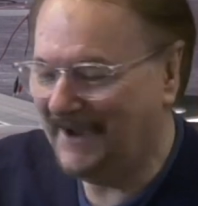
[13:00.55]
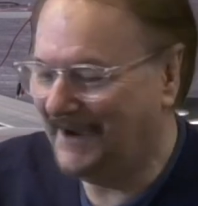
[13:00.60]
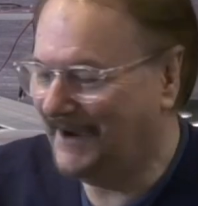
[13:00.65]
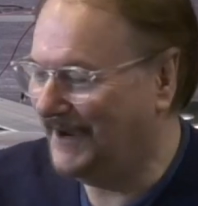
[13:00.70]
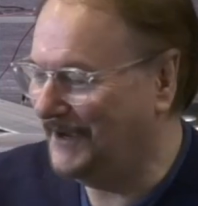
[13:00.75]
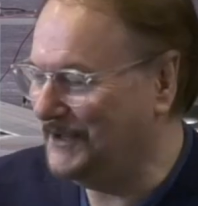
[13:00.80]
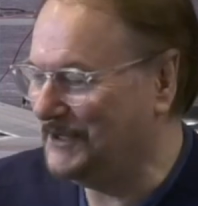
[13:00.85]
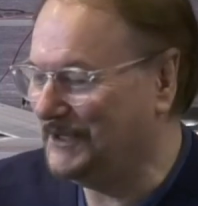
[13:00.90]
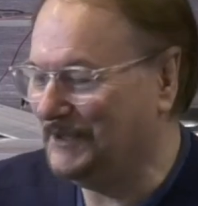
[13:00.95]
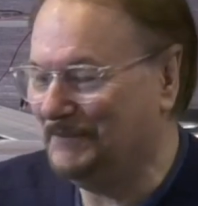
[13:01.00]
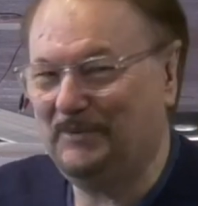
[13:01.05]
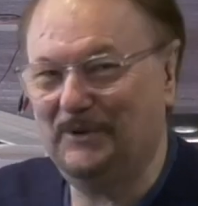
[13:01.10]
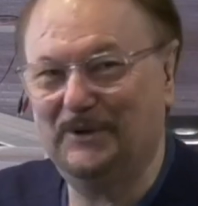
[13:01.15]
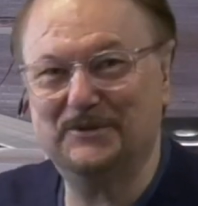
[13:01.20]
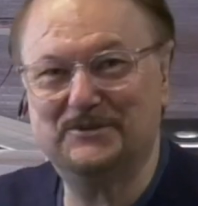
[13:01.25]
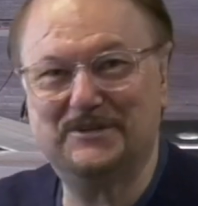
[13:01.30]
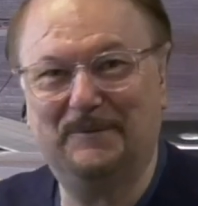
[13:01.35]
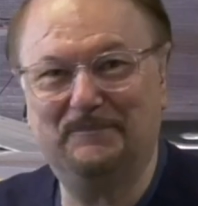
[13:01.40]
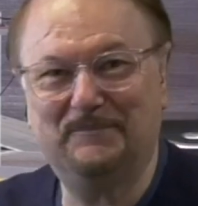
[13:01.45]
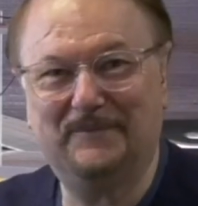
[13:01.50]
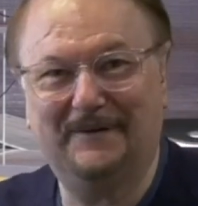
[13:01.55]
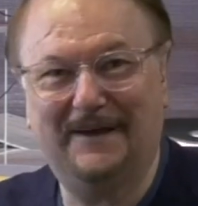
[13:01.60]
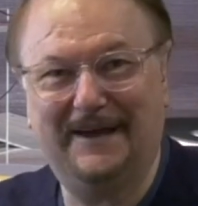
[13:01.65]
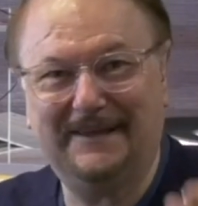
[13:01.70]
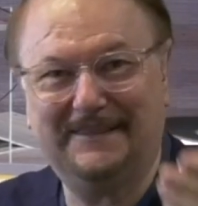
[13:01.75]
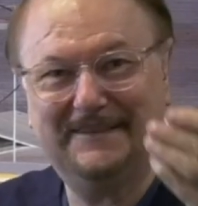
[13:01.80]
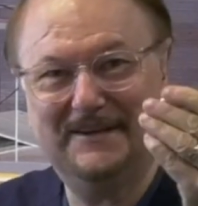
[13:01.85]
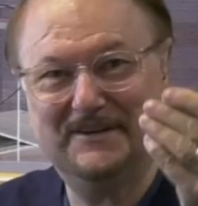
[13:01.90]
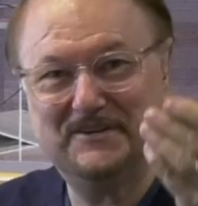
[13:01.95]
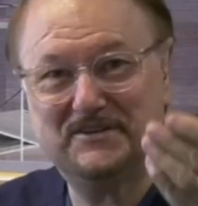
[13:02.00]
Uh, you could build something
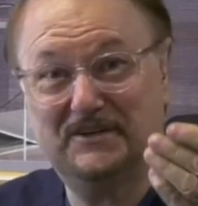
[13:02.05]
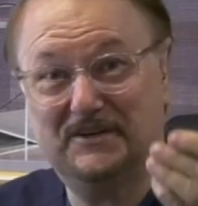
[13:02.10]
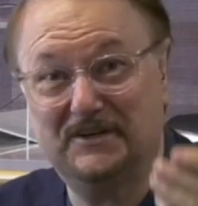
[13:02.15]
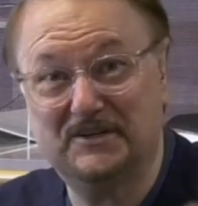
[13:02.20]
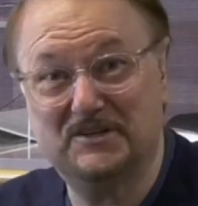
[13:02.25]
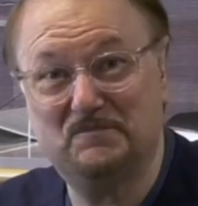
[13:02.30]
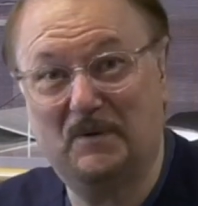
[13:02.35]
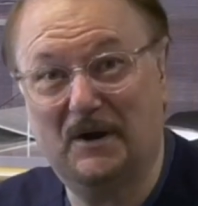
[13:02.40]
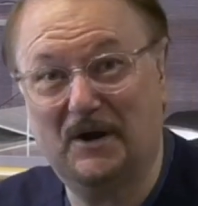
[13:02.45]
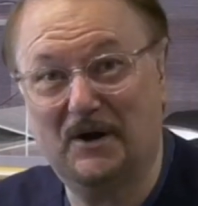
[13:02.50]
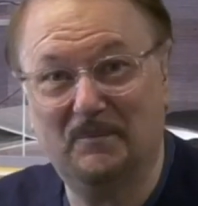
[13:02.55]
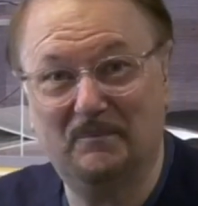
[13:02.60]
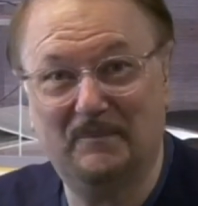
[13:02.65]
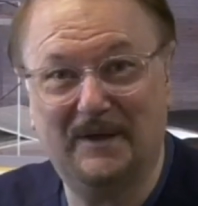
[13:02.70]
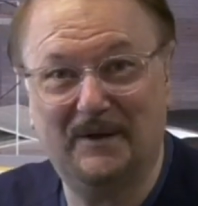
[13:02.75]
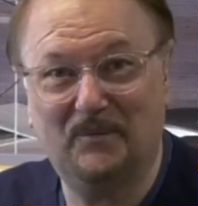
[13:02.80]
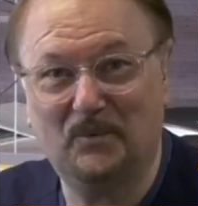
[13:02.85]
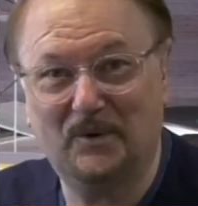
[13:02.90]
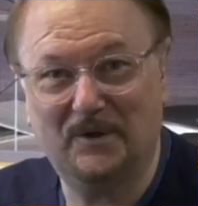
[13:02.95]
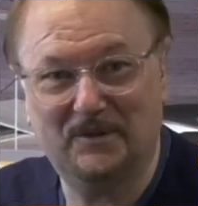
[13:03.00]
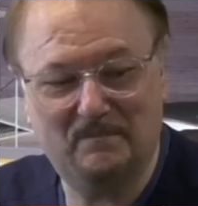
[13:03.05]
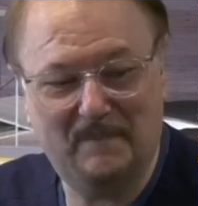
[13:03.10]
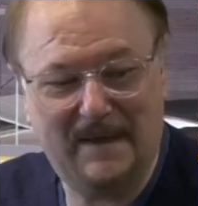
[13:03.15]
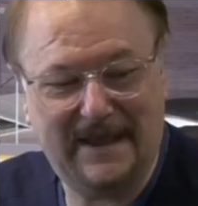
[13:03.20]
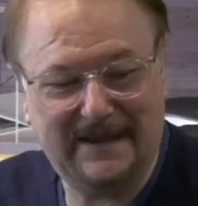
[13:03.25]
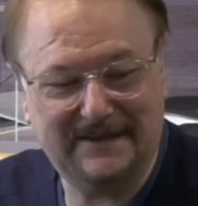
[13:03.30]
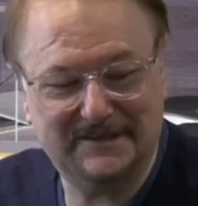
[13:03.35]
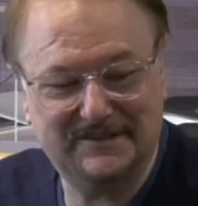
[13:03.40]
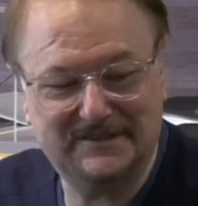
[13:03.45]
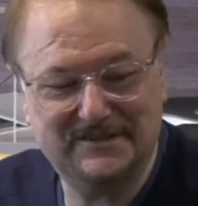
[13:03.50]
like this and experiment with
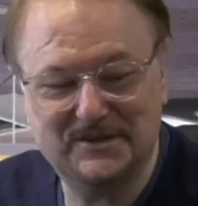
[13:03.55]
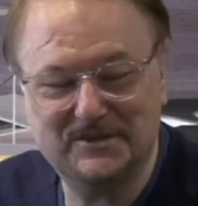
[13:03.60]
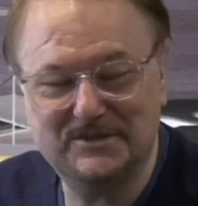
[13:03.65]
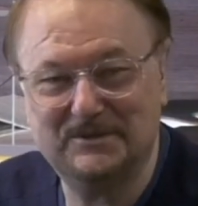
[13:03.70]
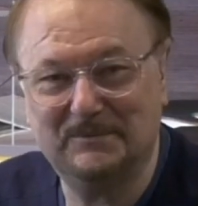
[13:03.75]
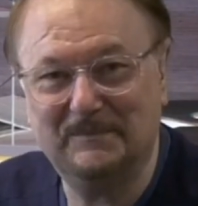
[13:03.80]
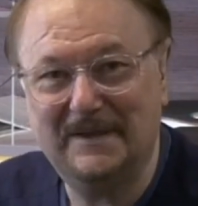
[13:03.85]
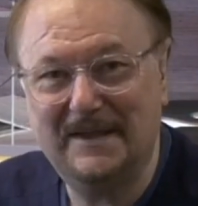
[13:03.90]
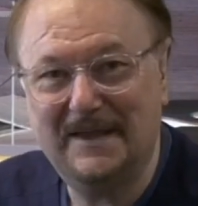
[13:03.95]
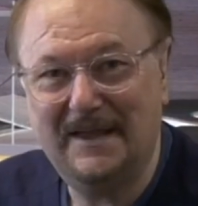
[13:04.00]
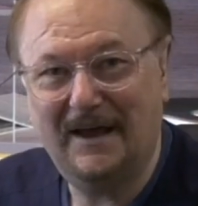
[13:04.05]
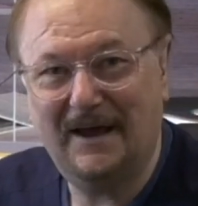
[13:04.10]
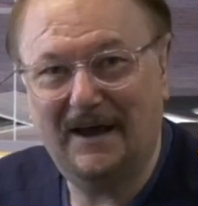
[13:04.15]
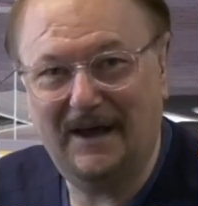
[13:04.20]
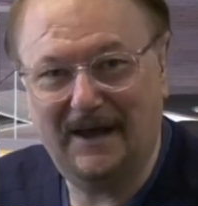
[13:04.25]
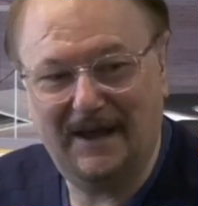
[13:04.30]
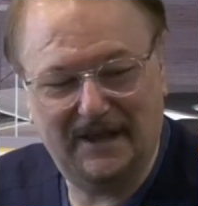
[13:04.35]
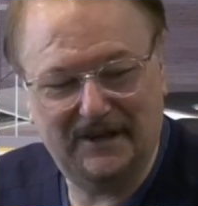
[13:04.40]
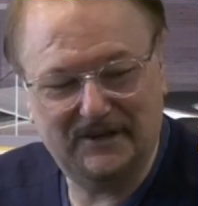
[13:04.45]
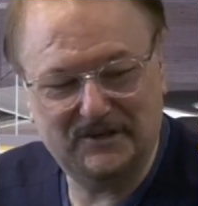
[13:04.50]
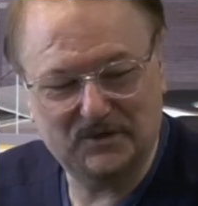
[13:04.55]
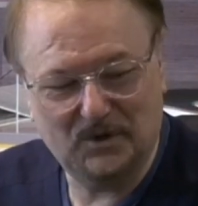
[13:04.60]
magnetism uh, at